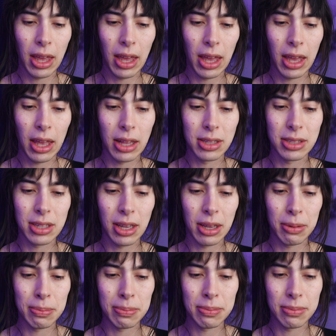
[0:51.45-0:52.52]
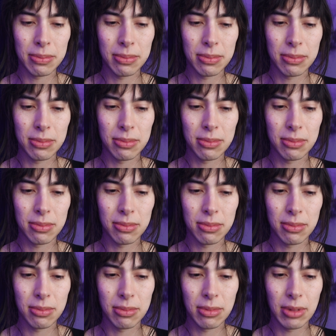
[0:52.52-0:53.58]
and
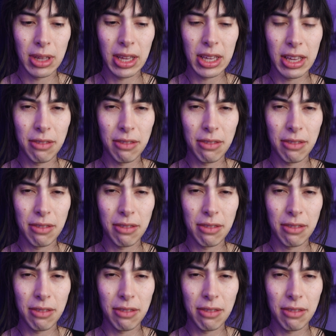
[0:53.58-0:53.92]
it